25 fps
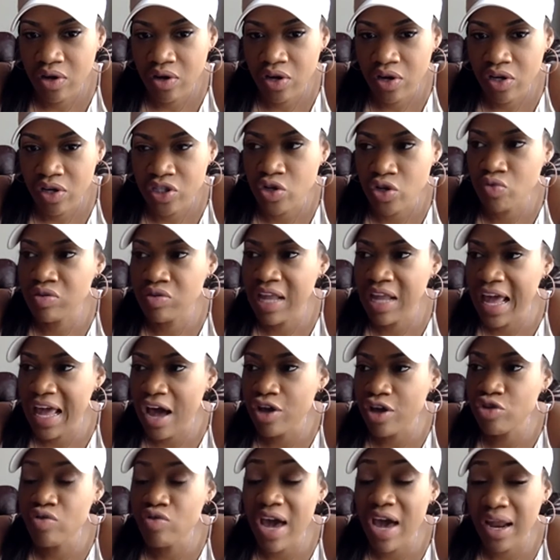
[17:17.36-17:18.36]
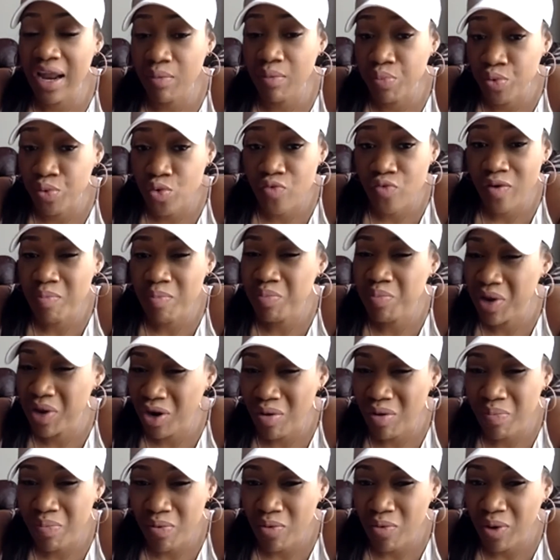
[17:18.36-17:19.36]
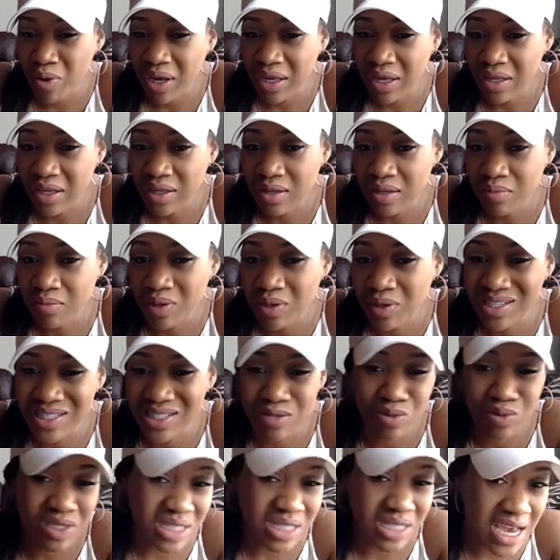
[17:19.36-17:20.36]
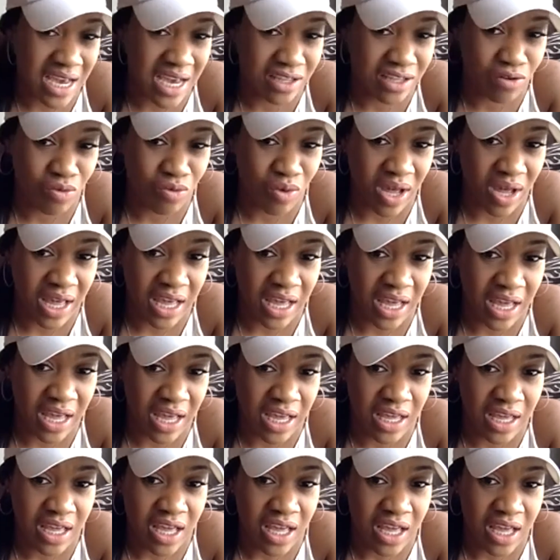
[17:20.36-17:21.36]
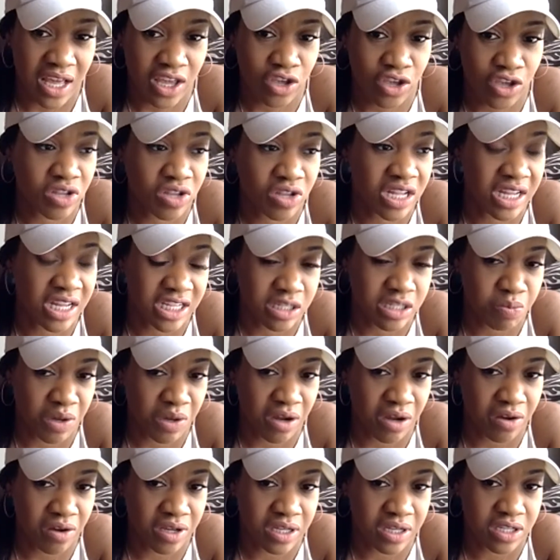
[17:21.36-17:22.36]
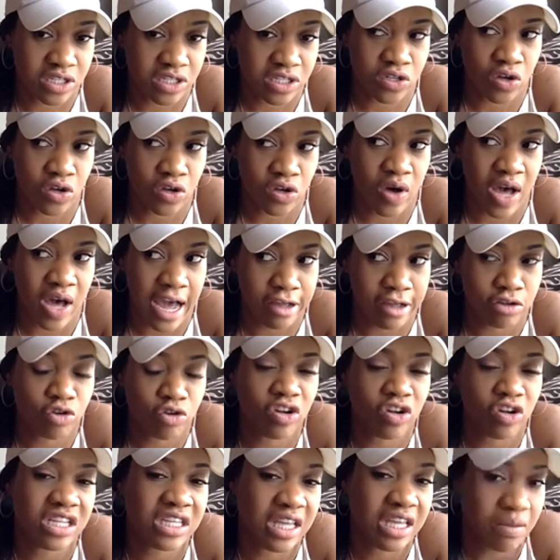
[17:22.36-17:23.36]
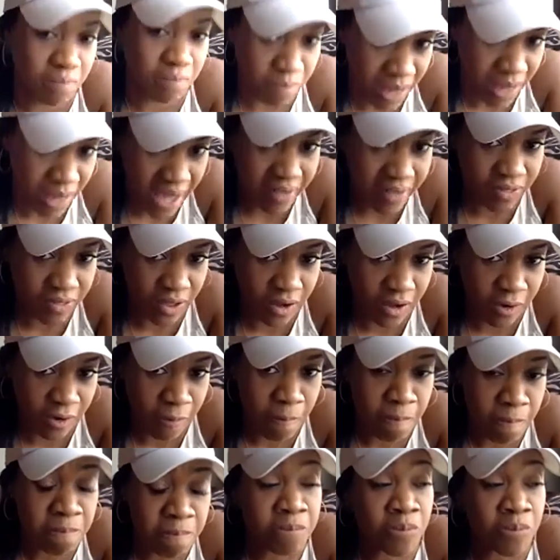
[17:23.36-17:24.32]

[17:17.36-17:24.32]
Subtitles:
So now you got to prove a bigger point because it was taken away. You didn't experience. So how are you going to get back there?